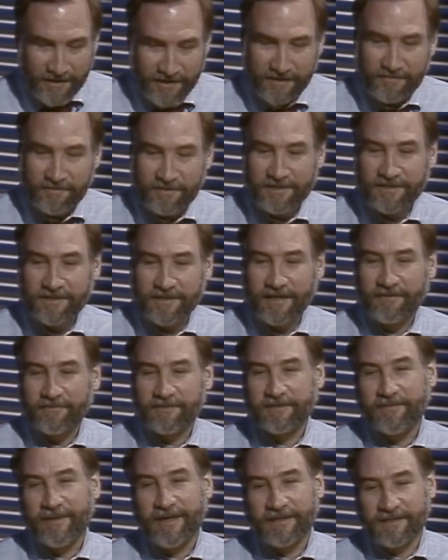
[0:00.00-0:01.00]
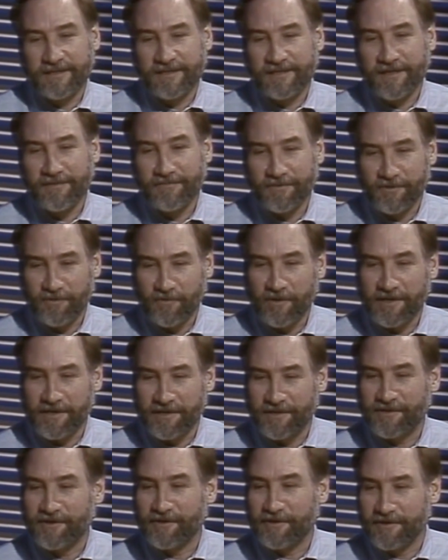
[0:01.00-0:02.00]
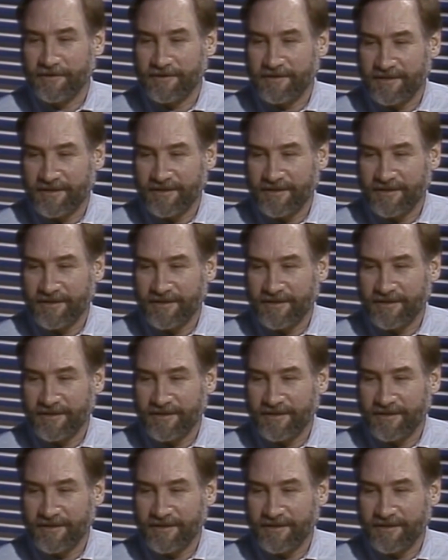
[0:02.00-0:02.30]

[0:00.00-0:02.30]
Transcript: and it was about December 23rd.